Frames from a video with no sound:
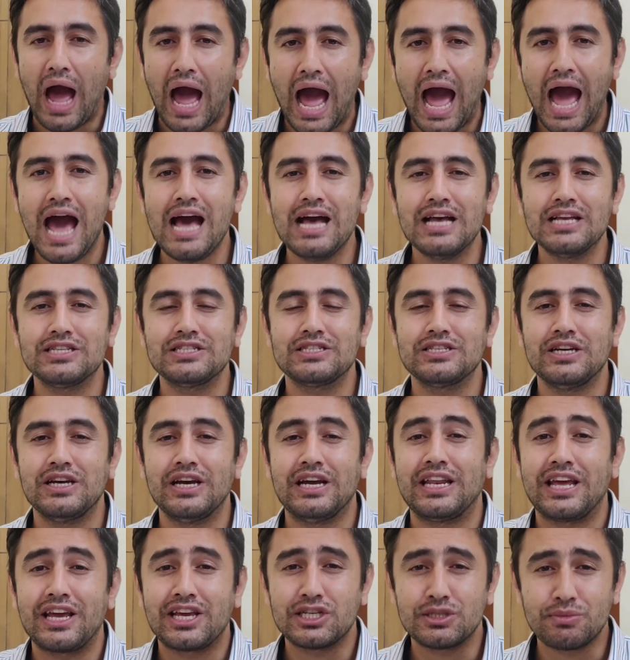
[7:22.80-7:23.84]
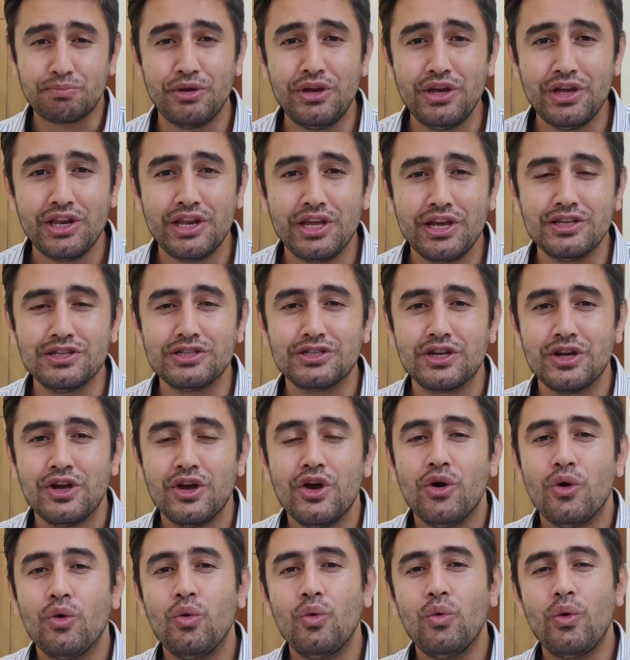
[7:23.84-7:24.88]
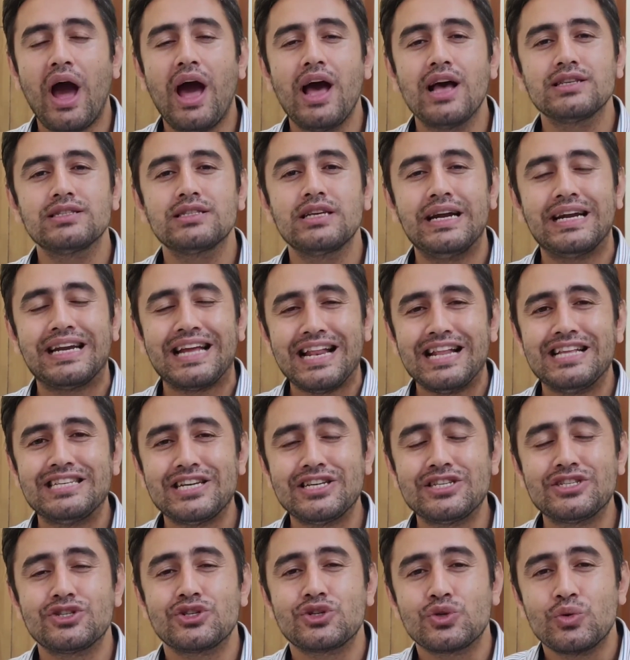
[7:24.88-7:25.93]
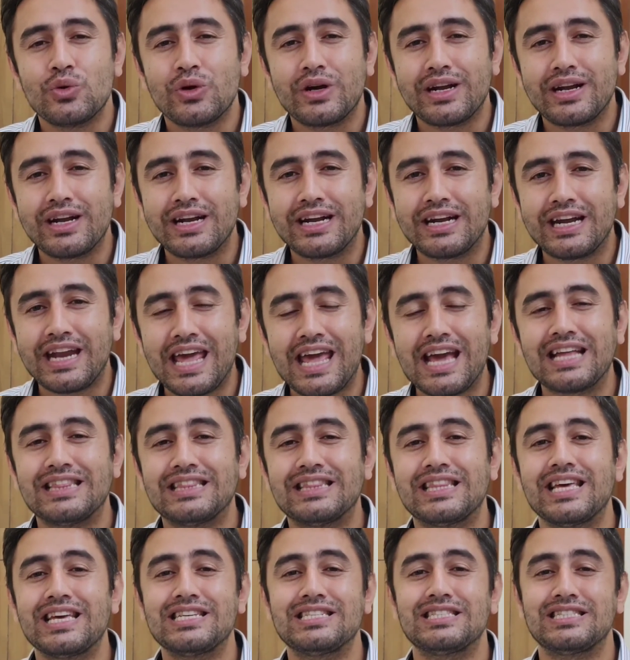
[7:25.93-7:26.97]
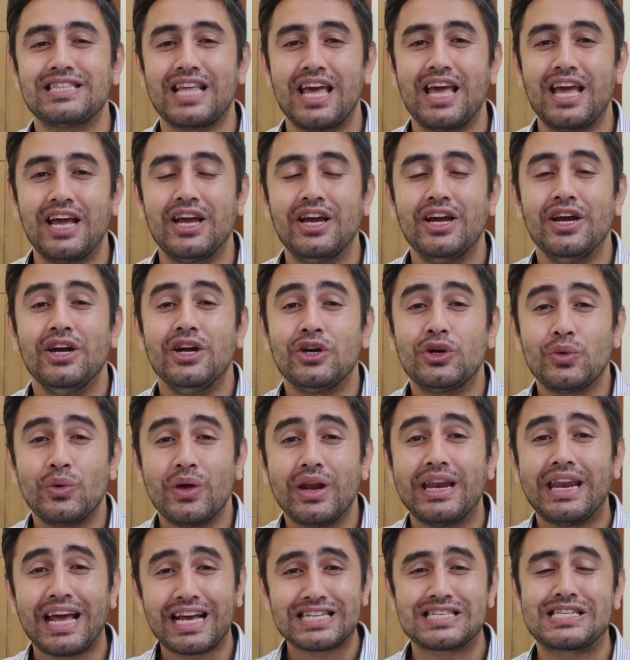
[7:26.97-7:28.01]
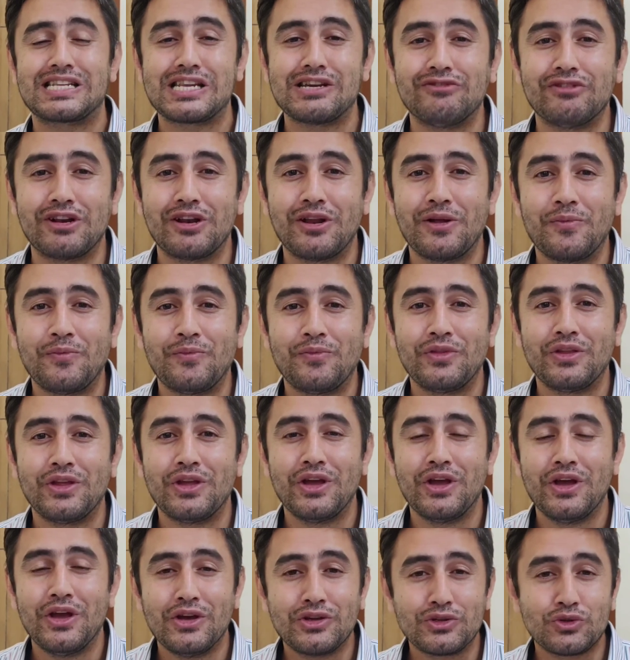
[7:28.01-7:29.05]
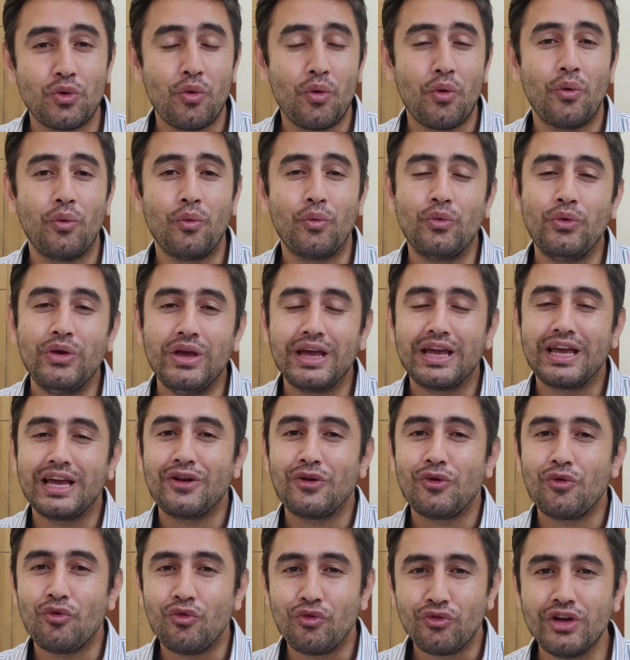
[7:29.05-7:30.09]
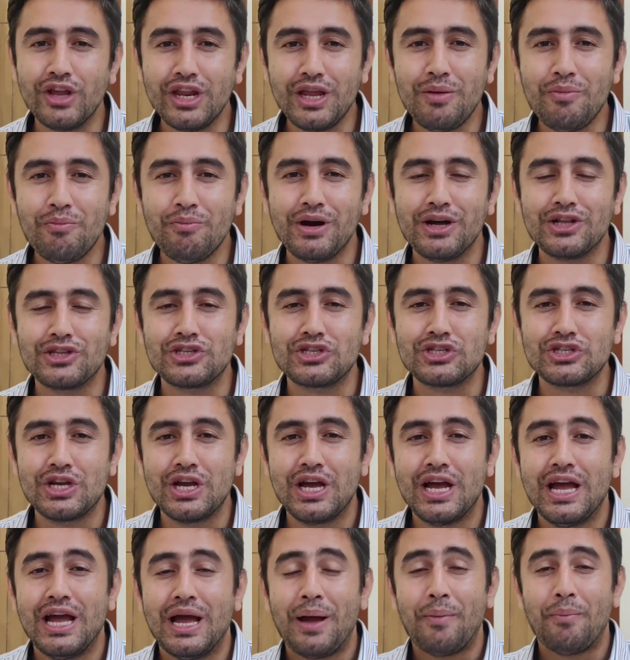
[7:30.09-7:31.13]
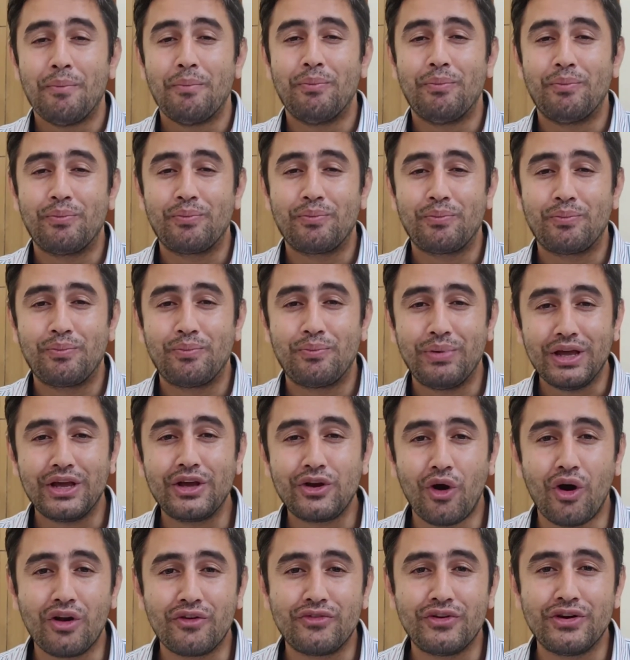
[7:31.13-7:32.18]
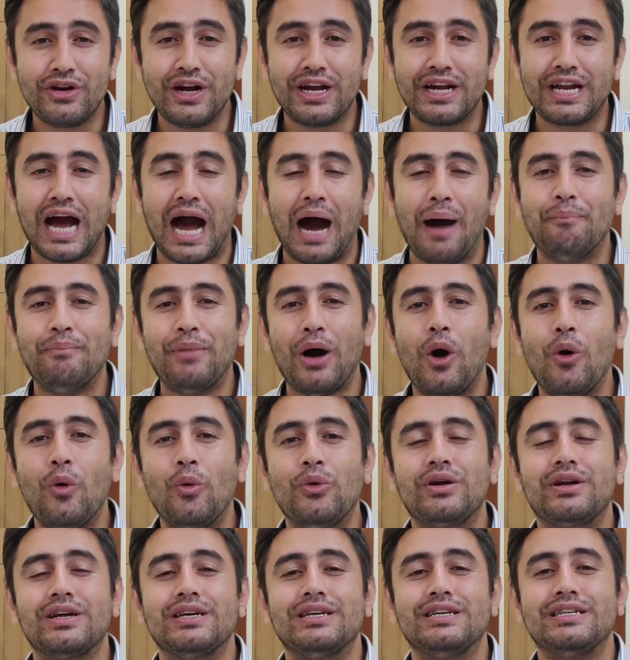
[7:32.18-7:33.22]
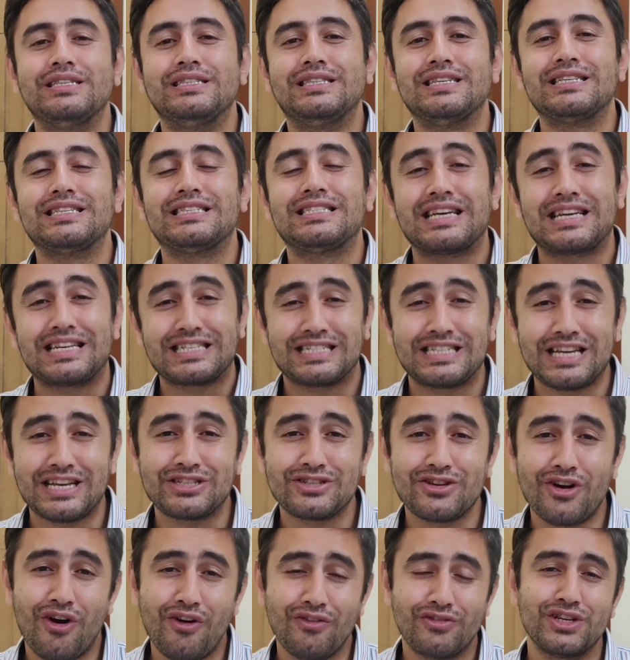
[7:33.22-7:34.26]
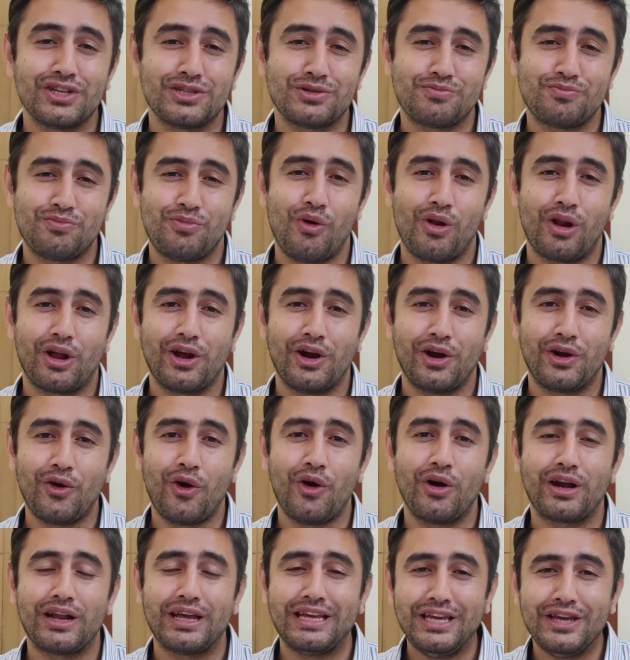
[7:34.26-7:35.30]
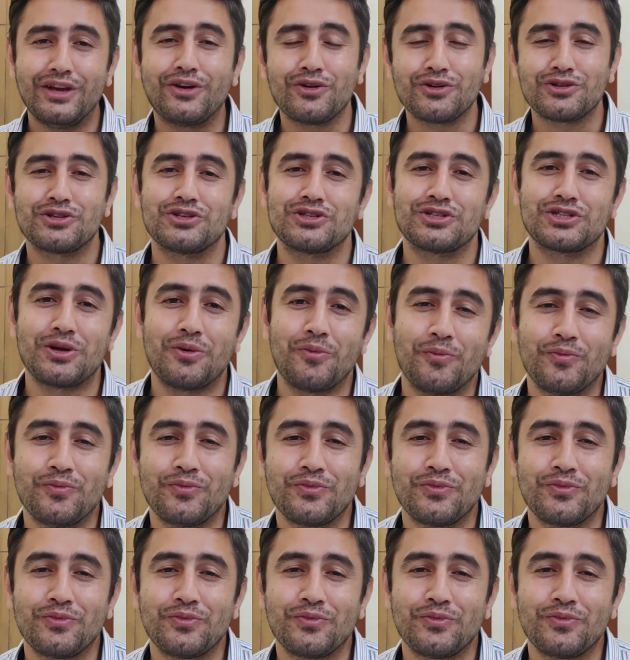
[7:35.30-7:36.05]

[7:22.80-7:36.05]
has an experience, who has the intelligence to take this thing to a next level. So we can very much be confident about the success of this Polkadot ecosystem.